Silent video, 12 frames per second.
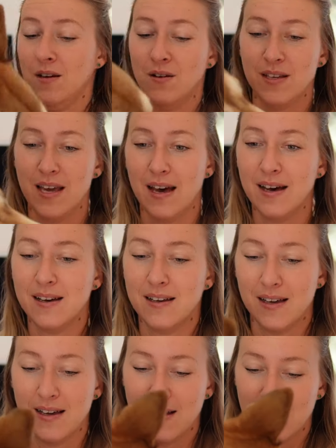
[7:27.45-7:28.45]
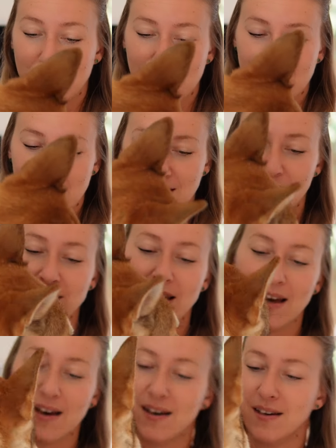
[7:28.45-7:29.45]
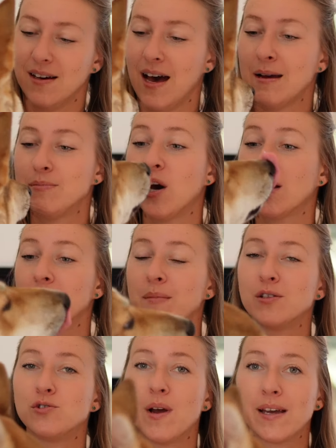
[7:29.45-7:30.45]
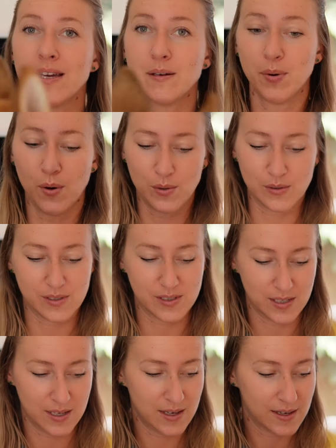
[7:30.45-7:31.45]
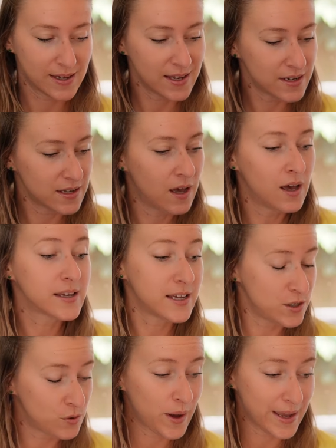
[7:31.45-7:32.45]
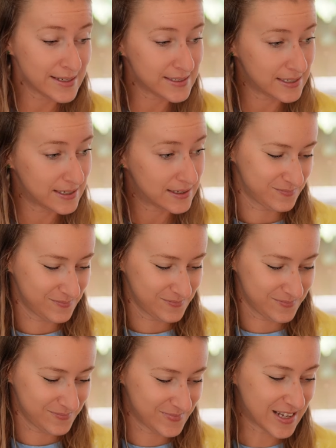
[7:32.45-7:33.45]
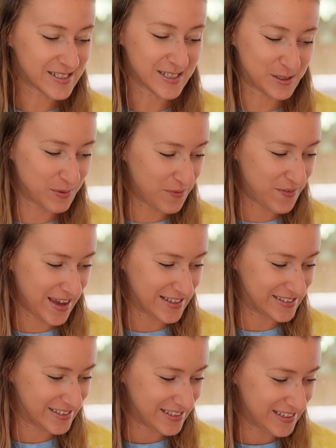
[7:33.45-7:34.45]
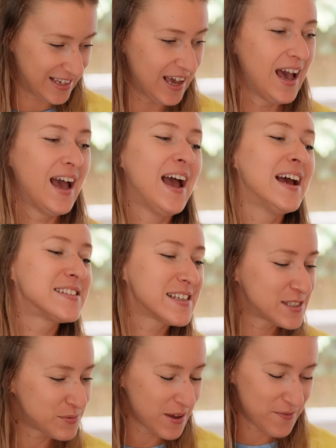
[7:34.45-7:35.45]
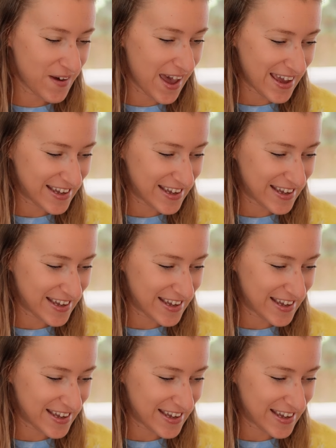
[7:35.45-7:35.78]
Oh yeah? Oh yeah? I'm talking about trekking poles. Can you wait? There's a sweet face it's a sweet